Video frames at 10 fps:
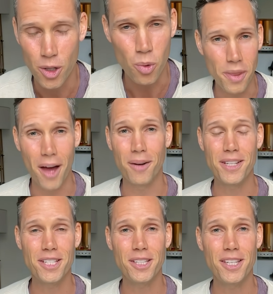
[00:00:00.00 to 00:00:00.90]
Without
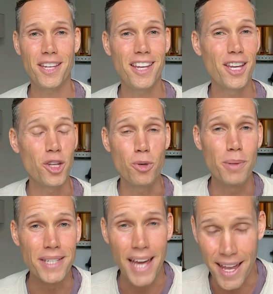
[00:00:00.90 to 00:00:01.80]
insulin, you'd
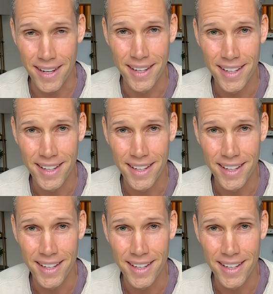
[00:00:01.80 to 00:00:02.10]
be dead.